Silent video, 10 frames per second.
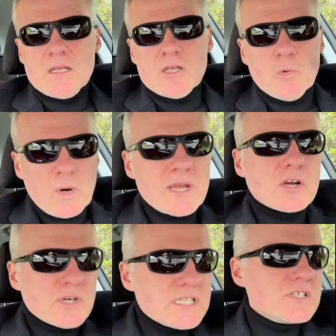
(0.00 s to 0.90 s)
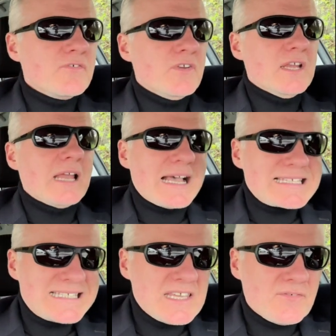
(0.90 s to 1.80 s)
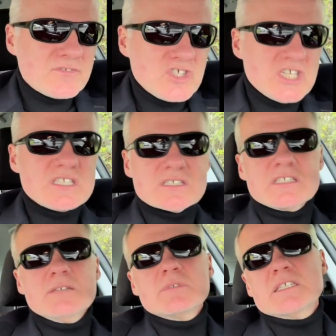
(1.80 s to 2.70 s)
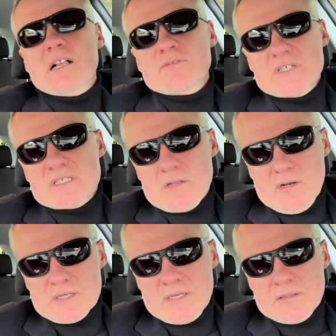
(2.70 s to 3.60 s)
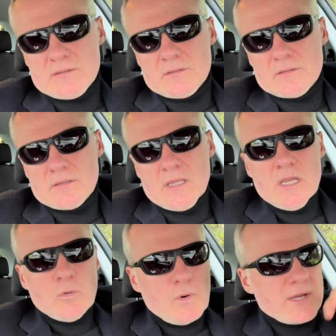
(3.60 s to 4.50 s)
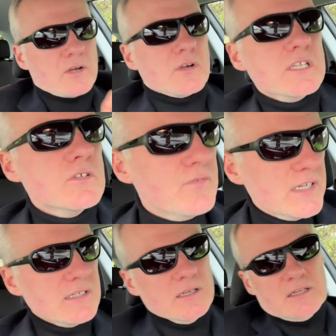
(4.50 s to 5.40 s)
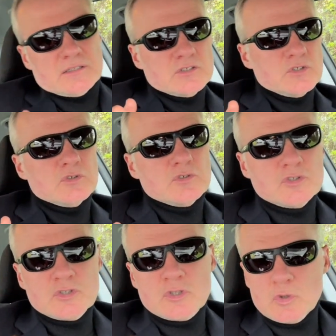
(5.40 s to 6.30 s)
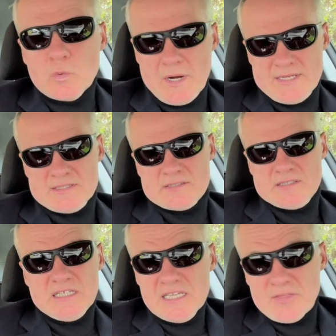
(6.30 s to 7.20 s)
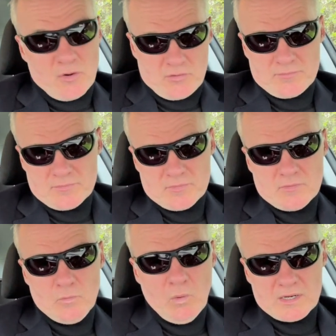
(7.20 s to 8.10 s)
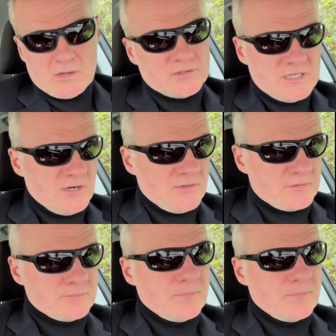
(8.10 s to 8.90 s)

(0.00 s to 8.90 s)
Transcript: we are going to feel as if Jesus himself is talking. We are going to feel two ways, either one or the other.